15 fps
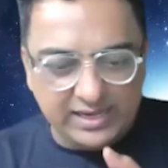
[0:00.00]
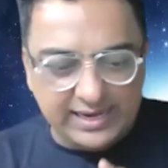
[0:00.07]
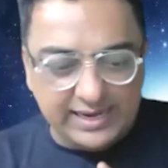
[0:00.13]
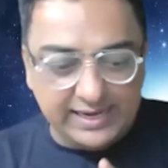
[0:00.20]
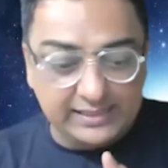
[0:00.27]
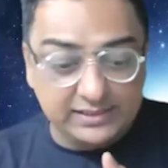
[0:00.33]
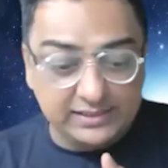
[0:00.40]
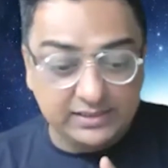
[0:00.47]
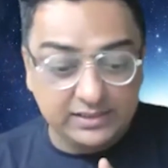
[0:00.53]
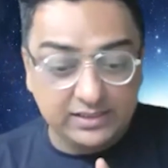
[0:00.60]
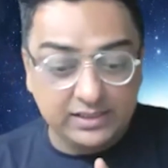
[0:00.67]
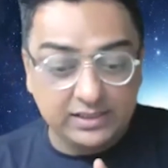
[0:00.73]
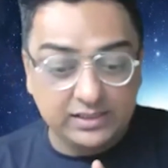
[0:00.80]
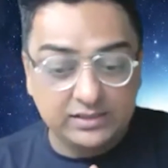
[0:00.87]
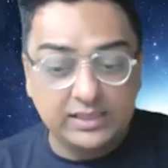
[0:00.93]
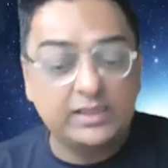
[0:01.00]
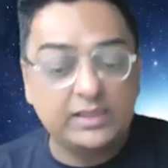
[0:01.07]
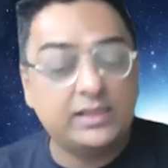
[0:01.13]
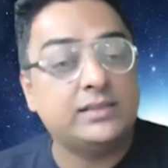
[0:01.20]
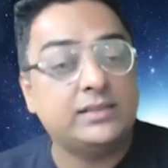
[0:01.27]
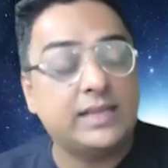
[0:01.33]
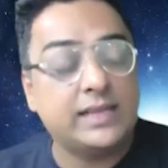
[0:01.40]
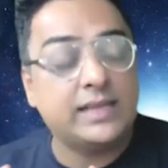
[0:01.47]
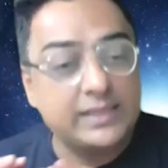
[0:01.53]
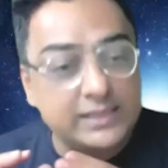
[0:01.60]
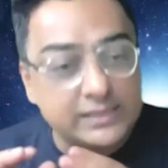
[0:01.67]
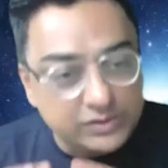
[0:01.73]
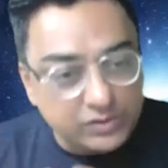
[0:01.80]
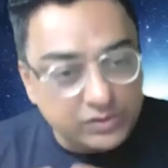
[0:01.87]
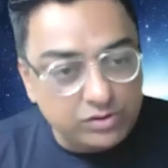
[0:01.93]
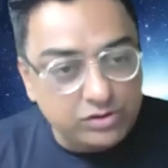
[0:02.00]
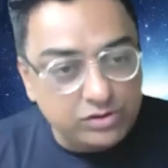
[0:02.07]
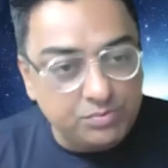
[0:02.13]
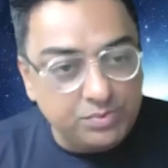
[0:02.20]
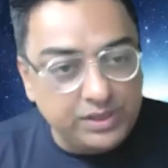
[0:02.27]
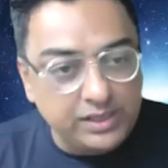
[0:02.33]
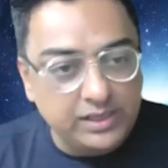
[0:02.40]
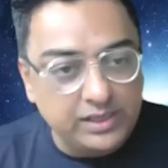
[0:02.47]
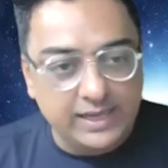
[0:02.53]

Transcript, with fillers: and there is going to be